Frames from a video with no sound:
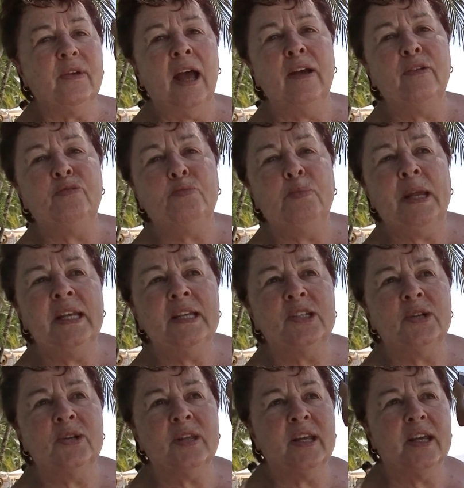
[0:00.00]
I, have been
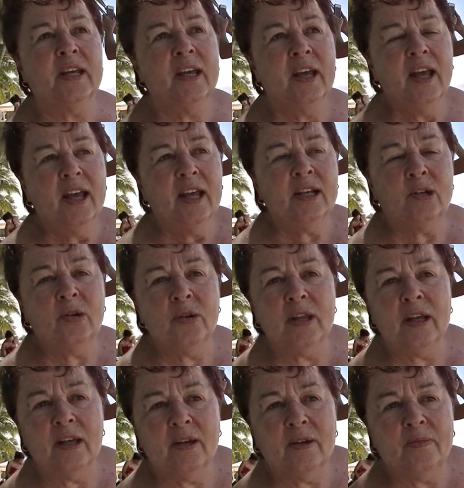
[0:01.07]
to the to
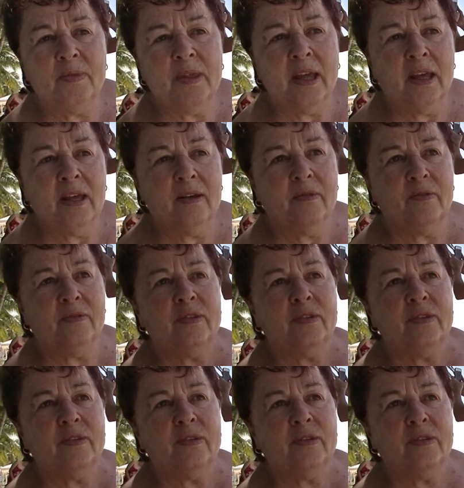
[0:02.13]
the uh,